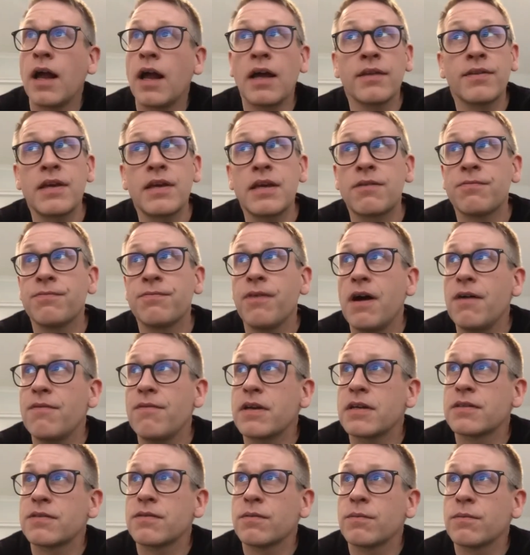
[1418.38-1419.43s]
think 5
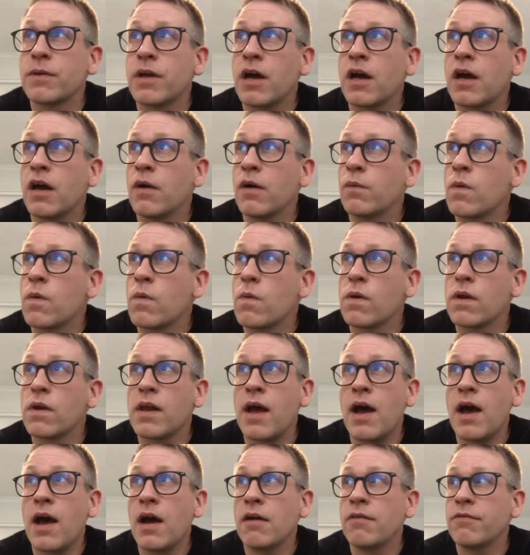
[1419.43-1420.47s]
years from now, we will
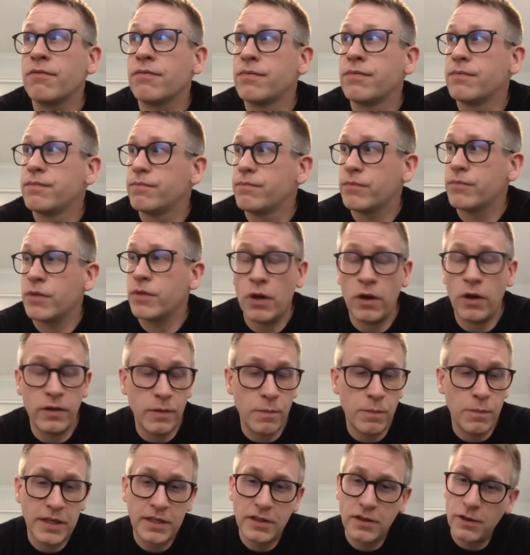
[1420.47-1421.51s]
have the
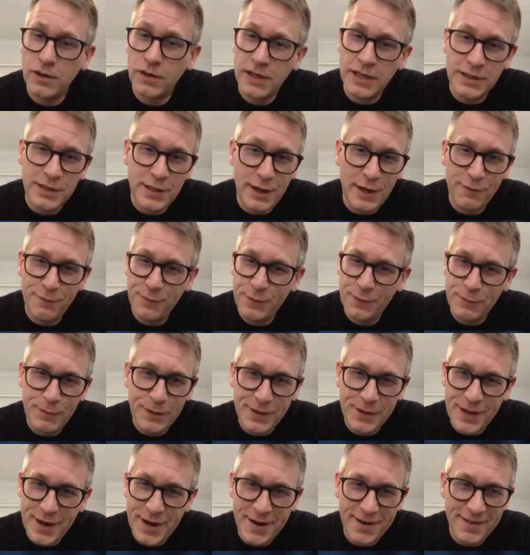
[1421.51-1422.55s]
Bitcoin ETF will be
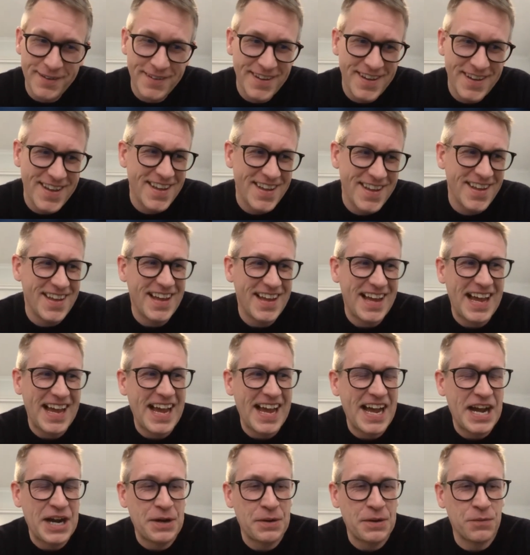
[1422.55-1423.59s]
there.
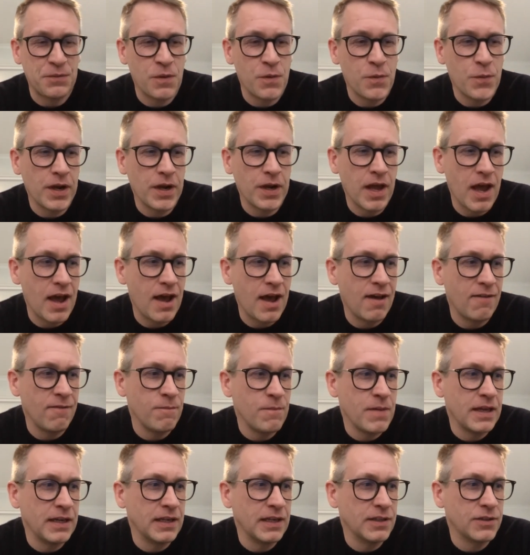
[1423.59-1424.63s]
We will have
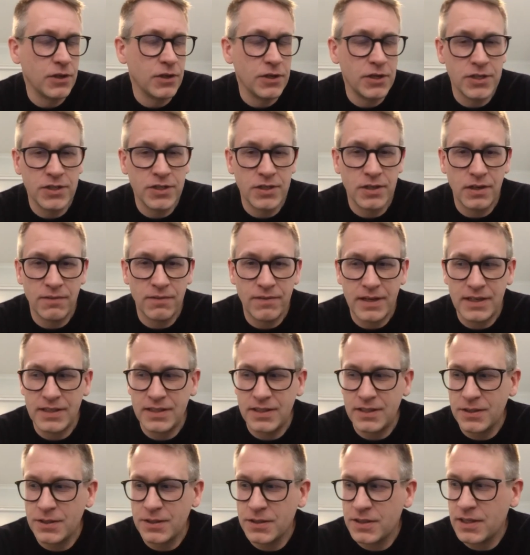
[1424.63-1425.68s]
many traditional
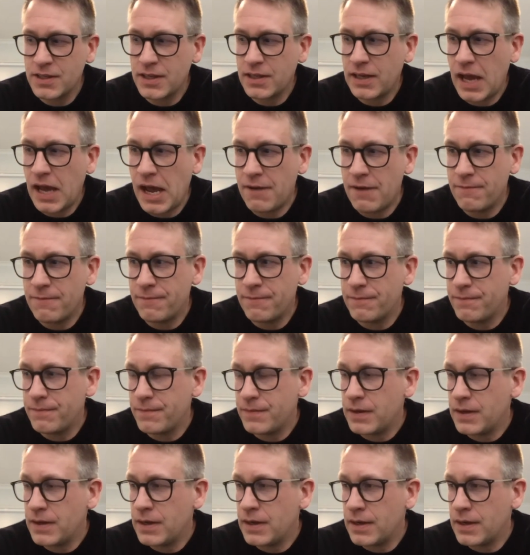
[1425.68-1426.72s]
investors that have
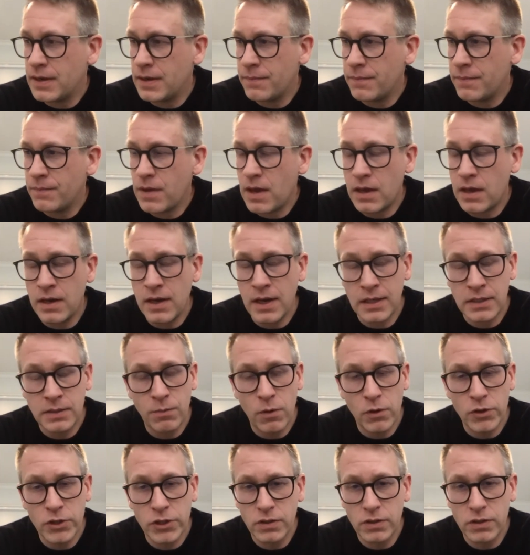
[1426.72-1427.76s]
an
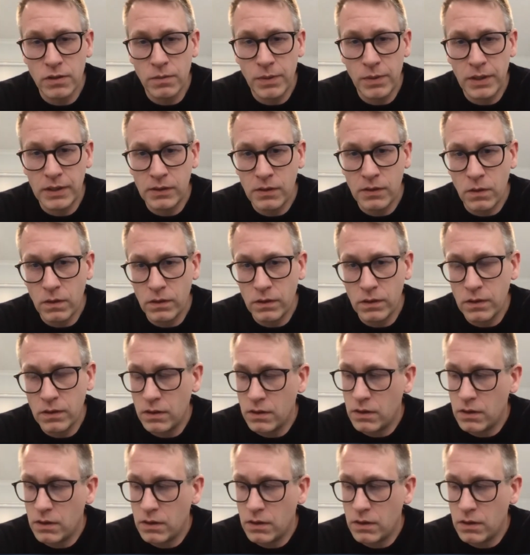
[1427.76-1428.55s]
exposure to Bitcoin,